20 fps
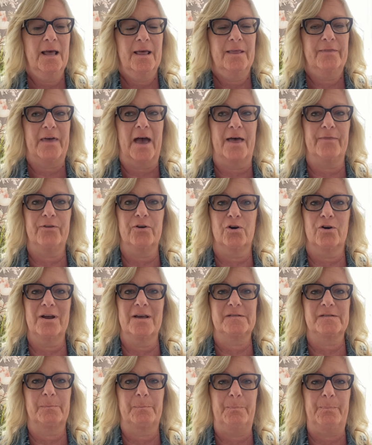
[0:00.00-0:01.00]
that there
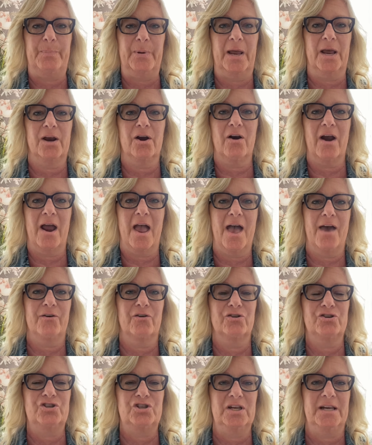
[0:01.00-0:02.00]
is bigger
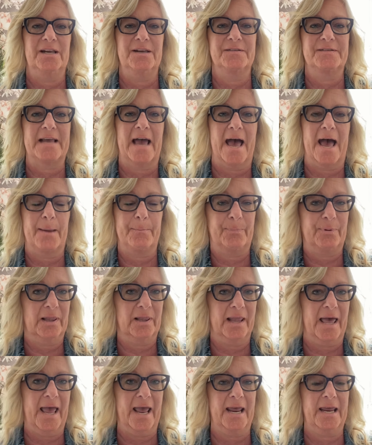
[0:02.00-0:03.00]
energies at
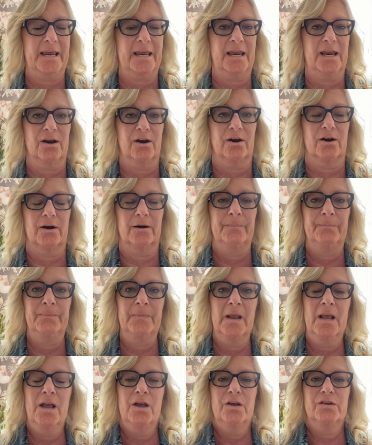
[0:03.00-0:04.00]
play here.
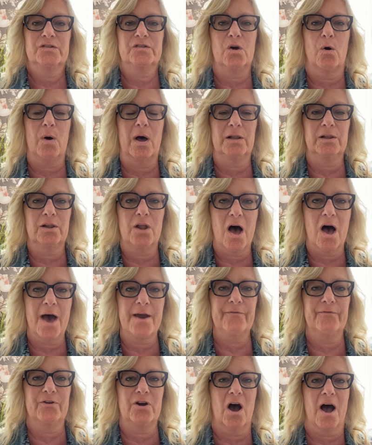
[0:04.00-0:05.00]
So a
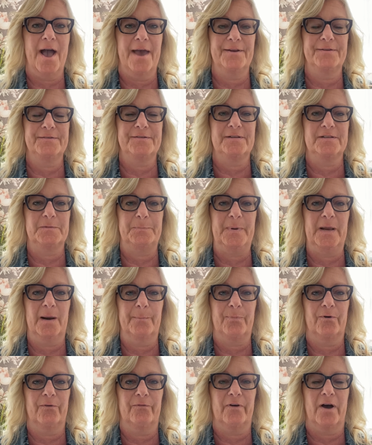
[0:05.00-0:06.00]
lot of guidance is being
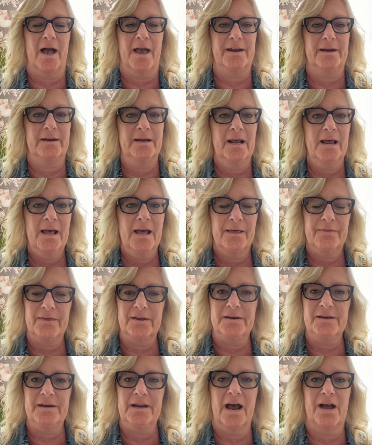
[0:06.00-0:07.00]
provided.
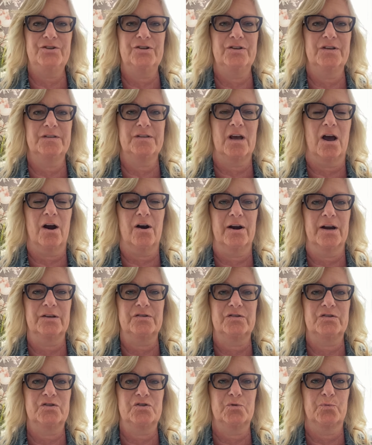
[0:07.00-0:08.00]
The nudges are
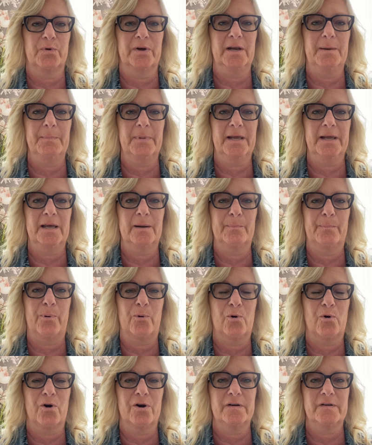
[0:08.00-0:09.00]
extremely
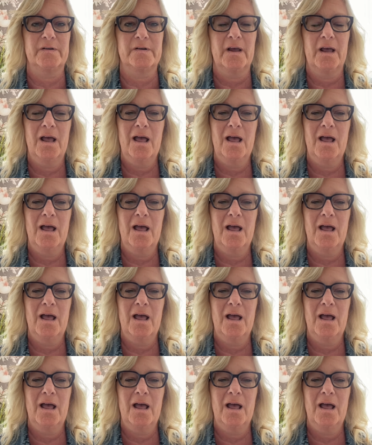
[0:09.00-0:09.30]
important.